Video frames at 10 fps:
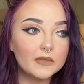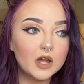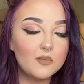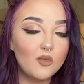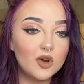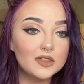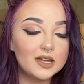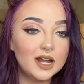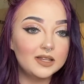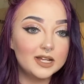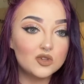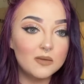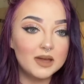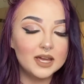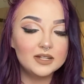more than I'd like to
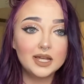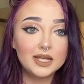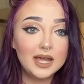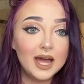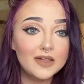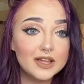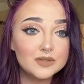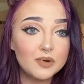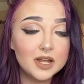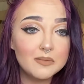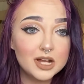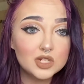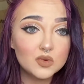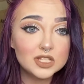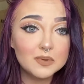admit. Yeah, that's pretty
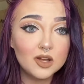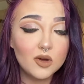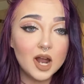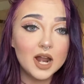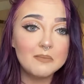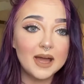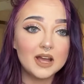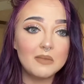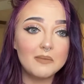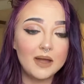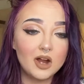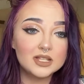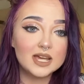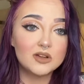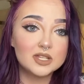much what's been going on. I'm back at my
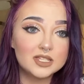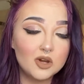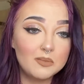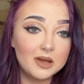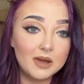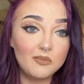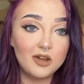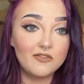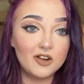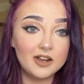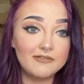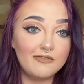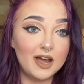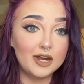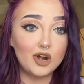parents' house until me and my boyfriend
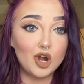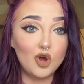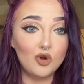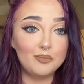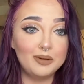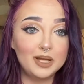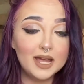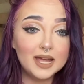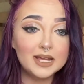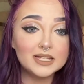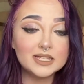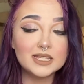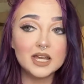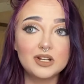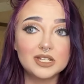find our own place,
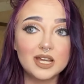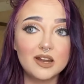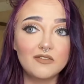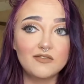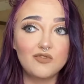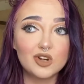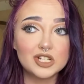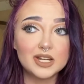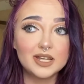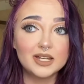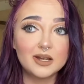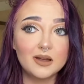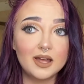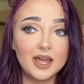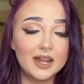which is kind of unfortunate,
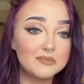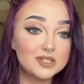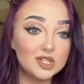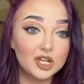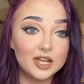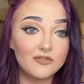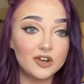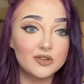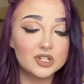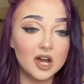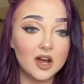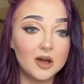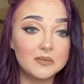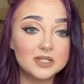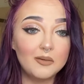and I'm looking for new
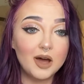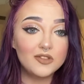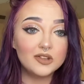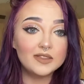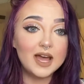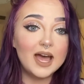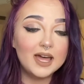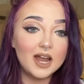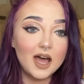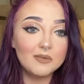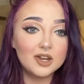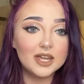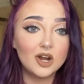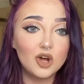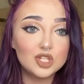jobs. Other than that, I'm gonna
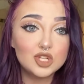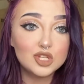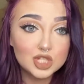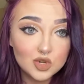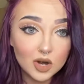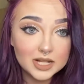get on to the story